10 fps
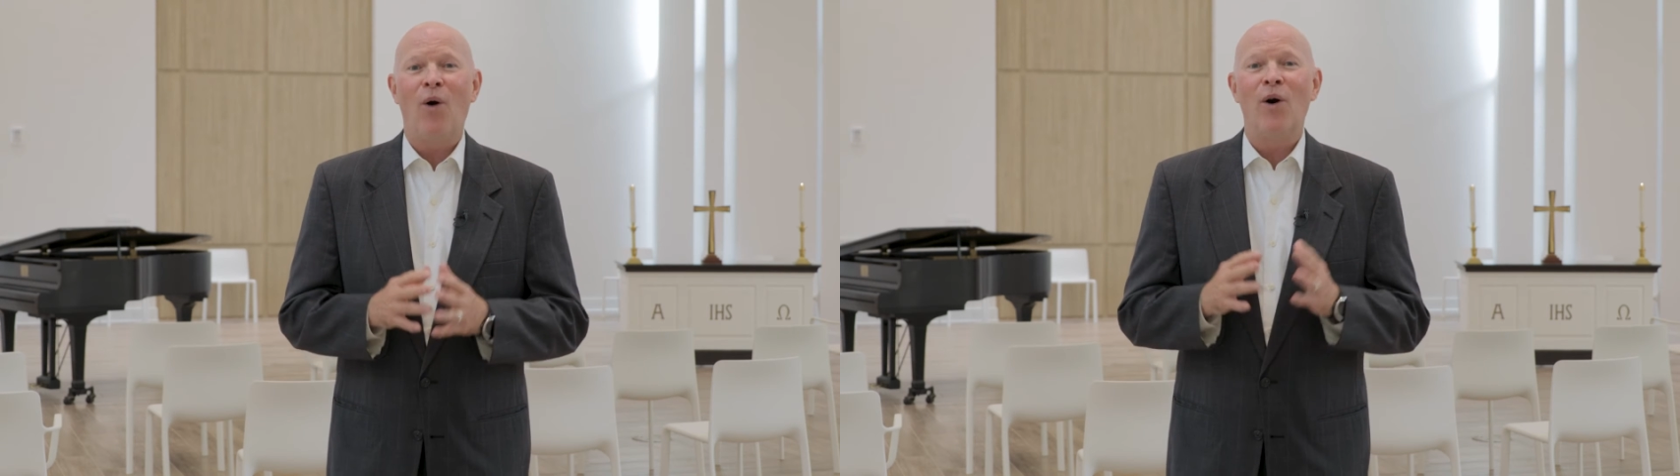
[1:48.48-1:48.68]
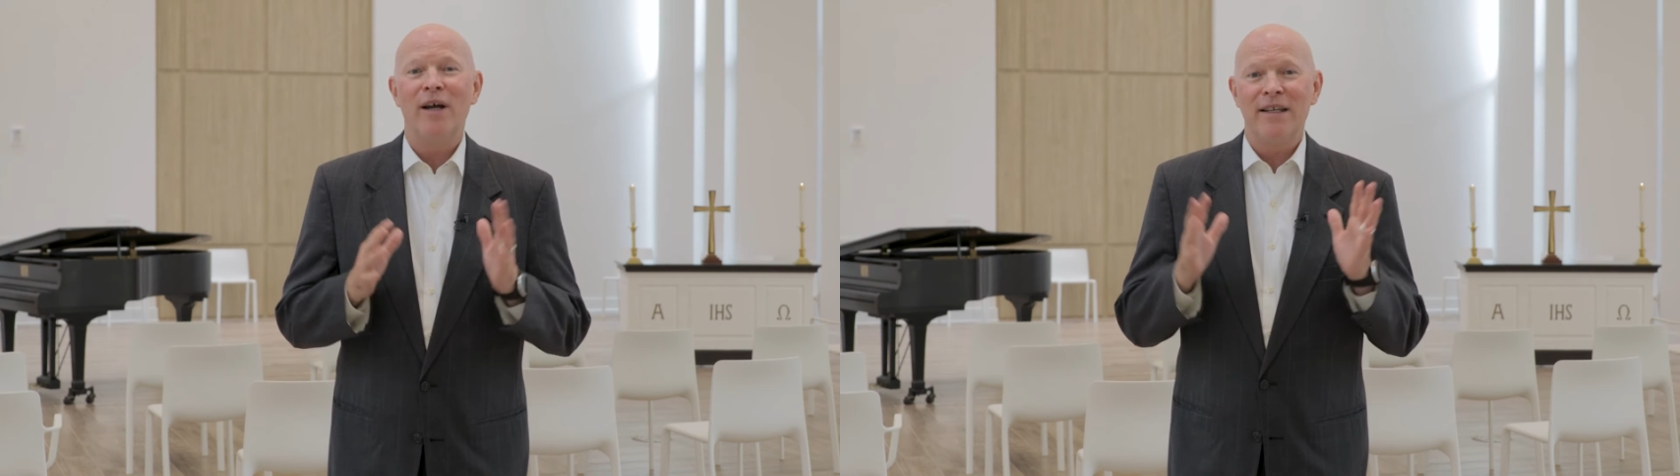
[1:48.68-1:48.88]

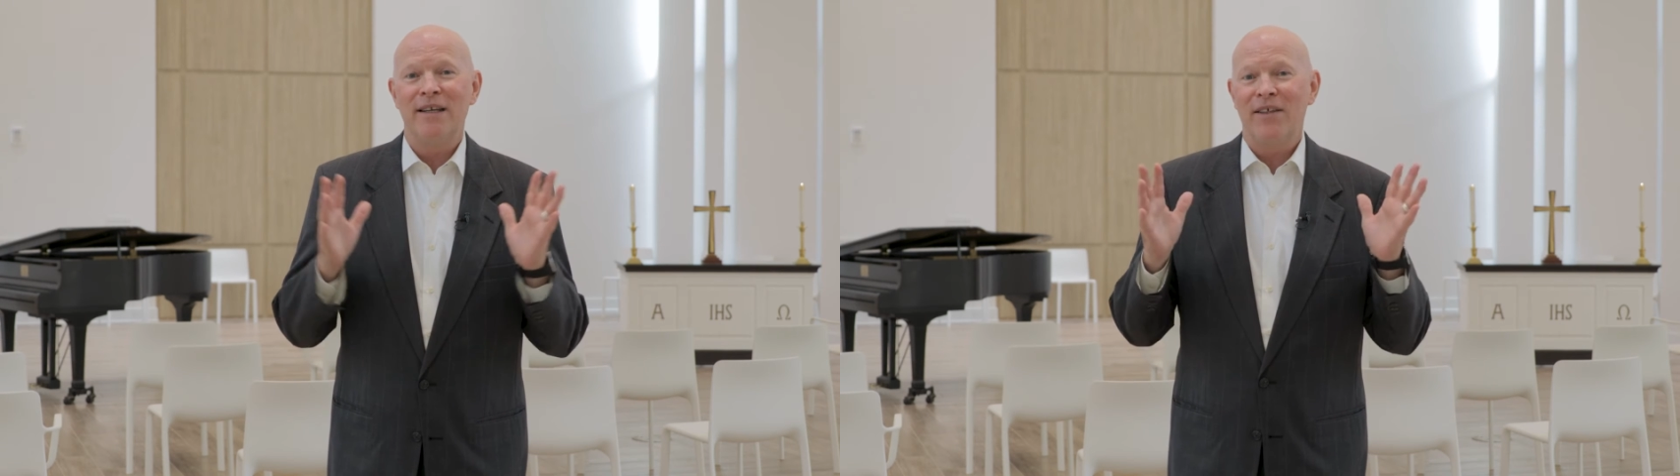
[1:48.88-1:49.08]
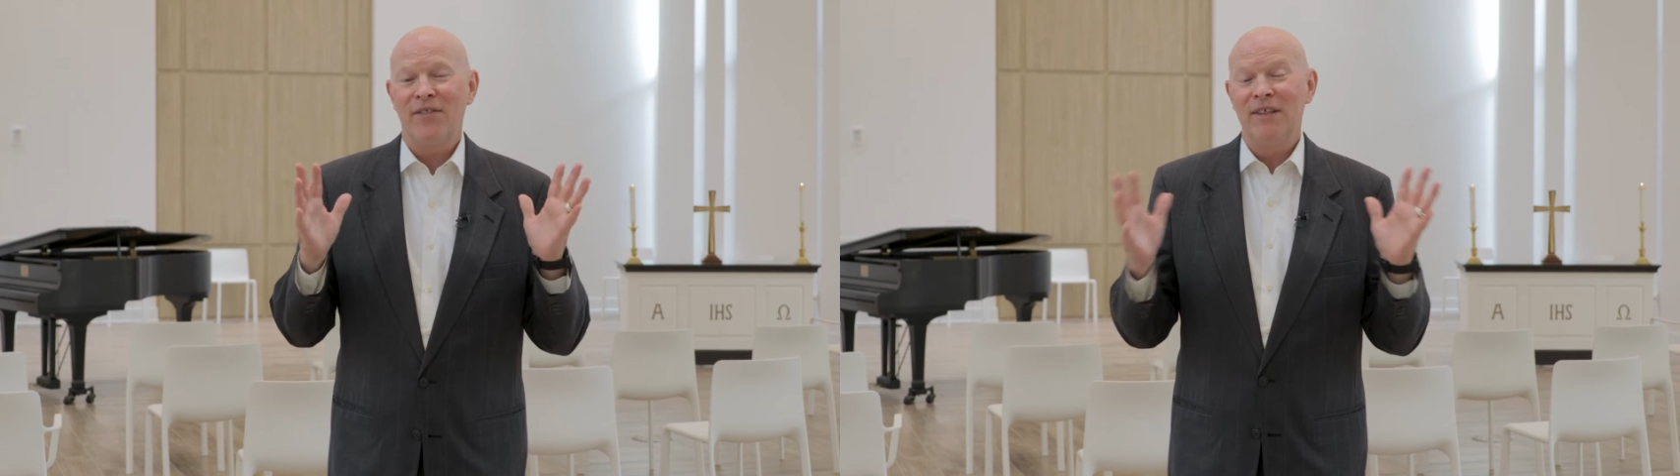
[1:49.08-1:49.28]

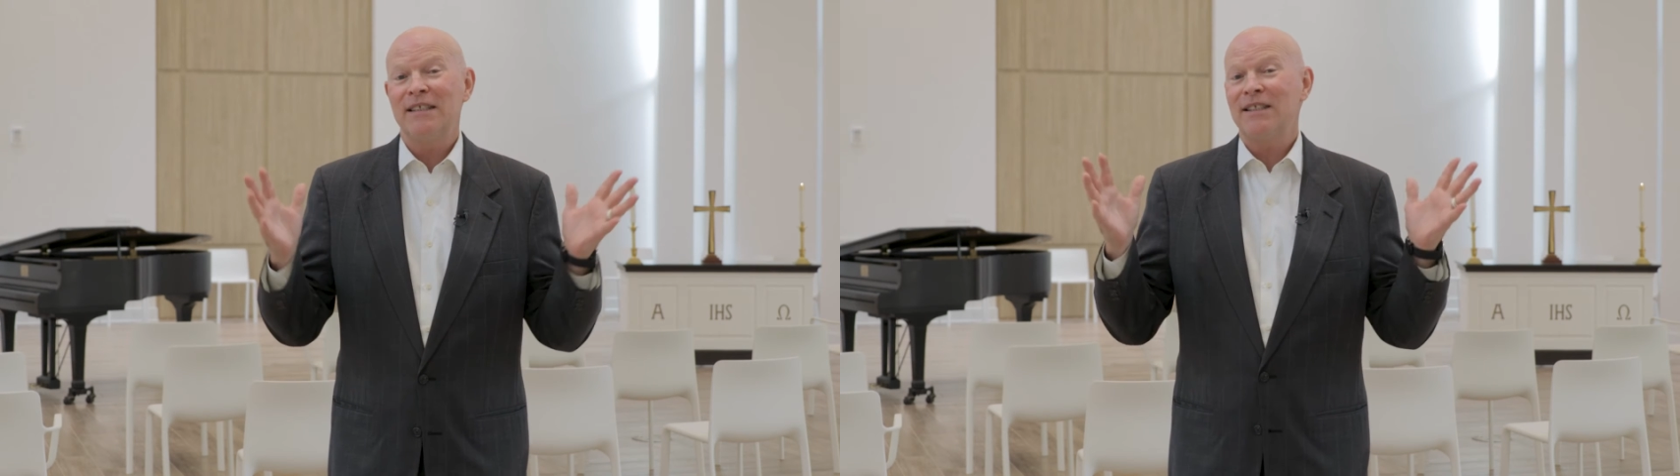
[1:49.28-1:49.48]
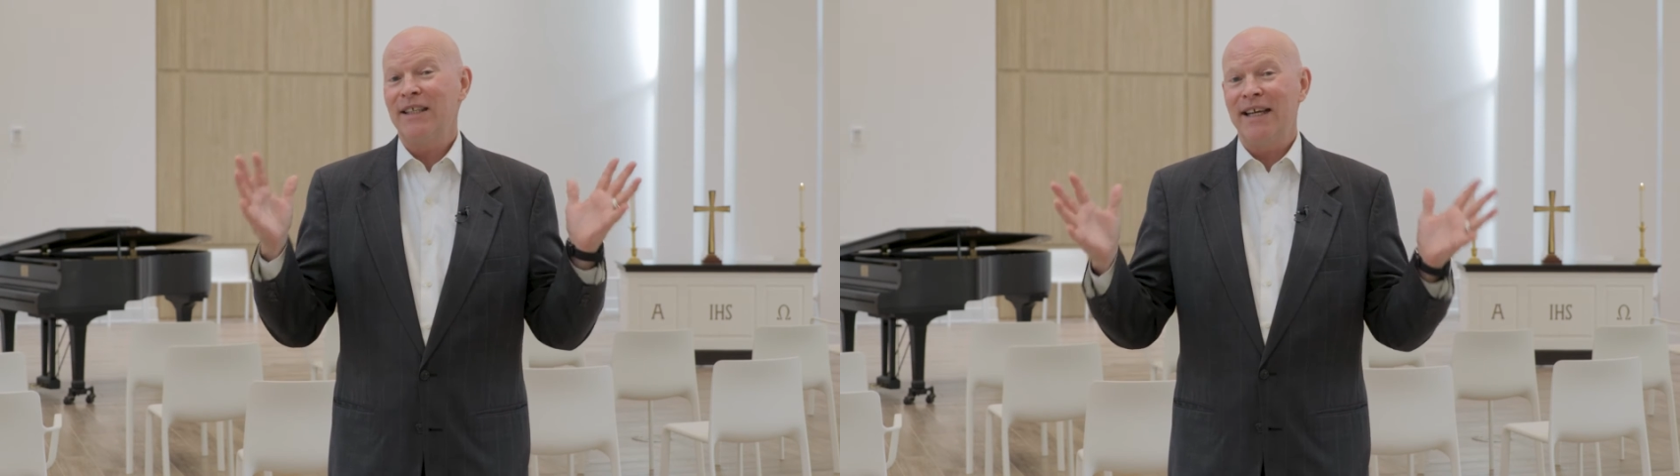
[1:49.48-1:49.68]
on
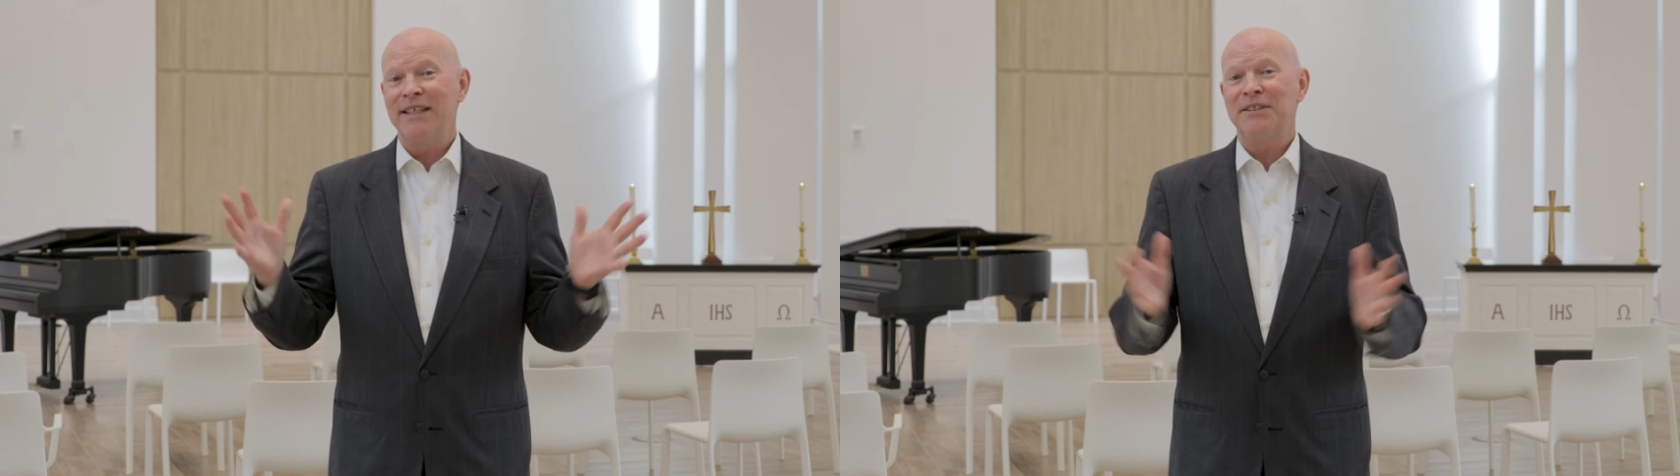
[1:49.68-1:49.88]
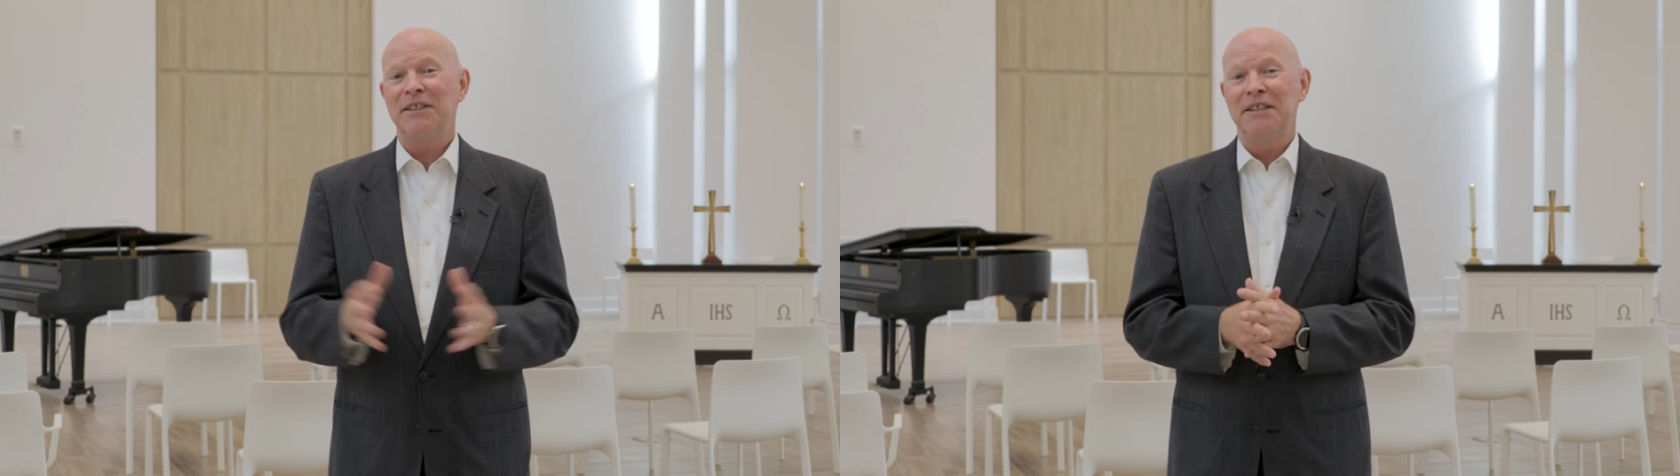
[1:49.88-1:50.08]
this
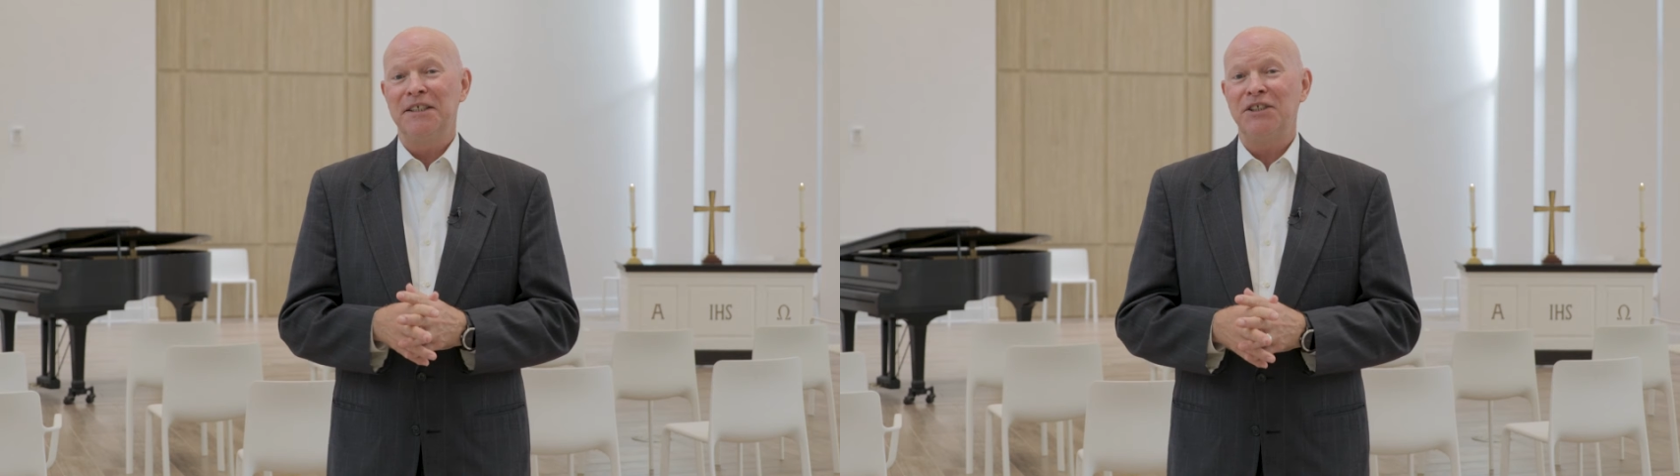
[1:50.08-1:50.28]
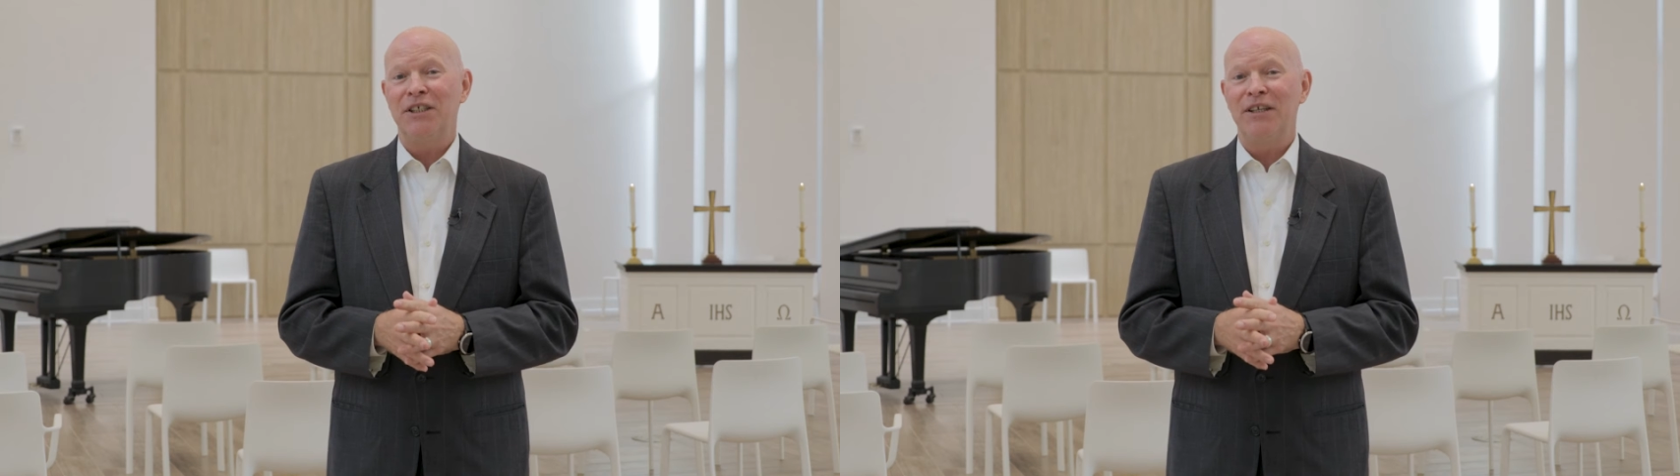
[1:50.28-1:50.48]
latest
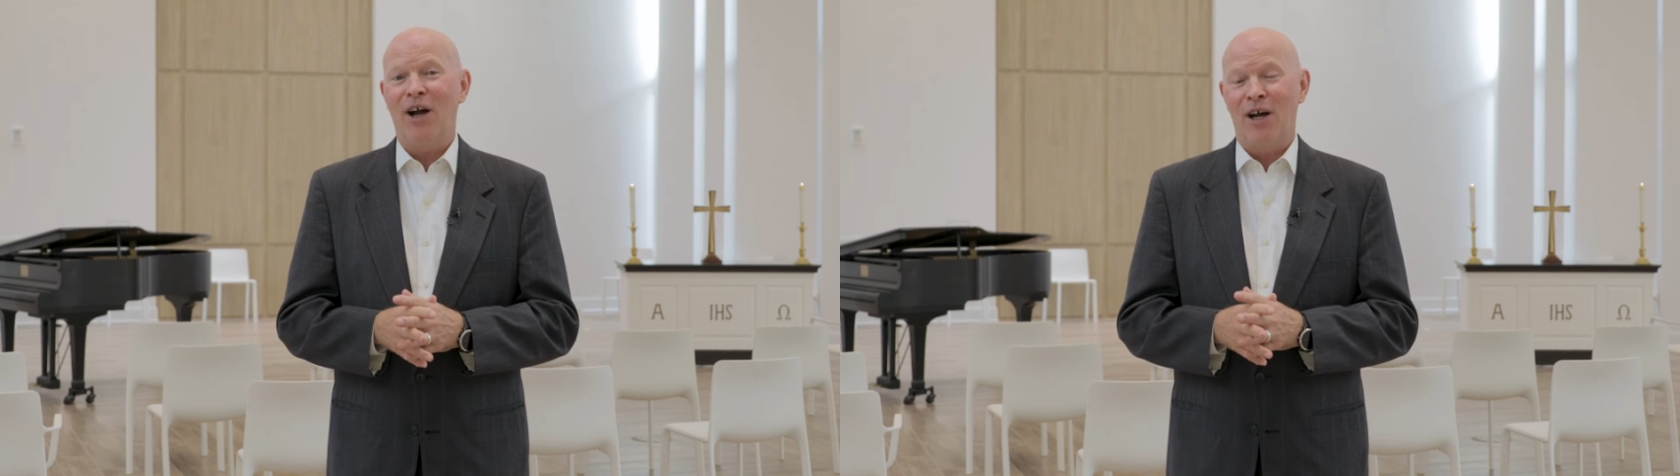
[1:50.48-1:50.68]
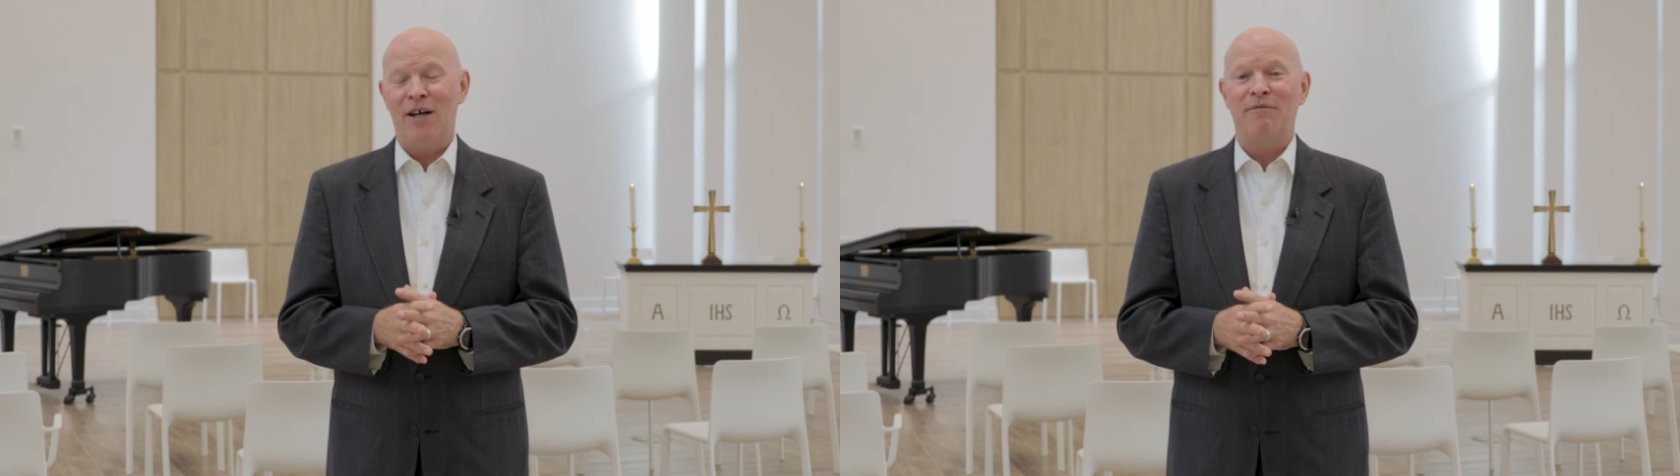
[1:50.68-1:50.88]
edition
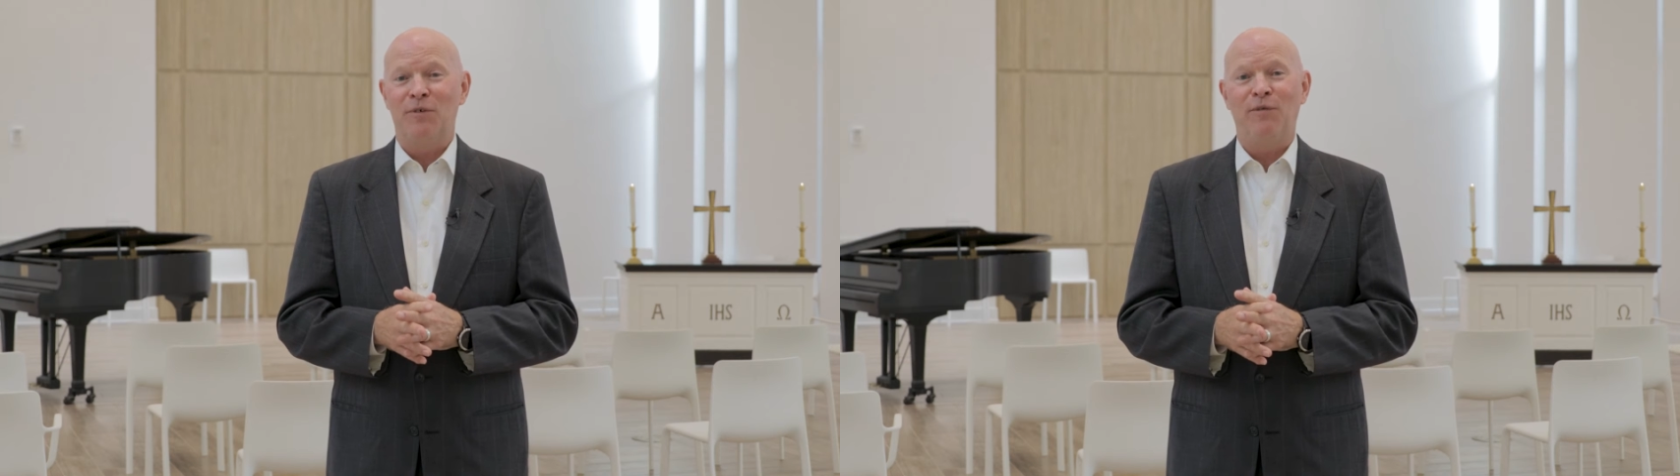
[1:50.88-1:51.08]
of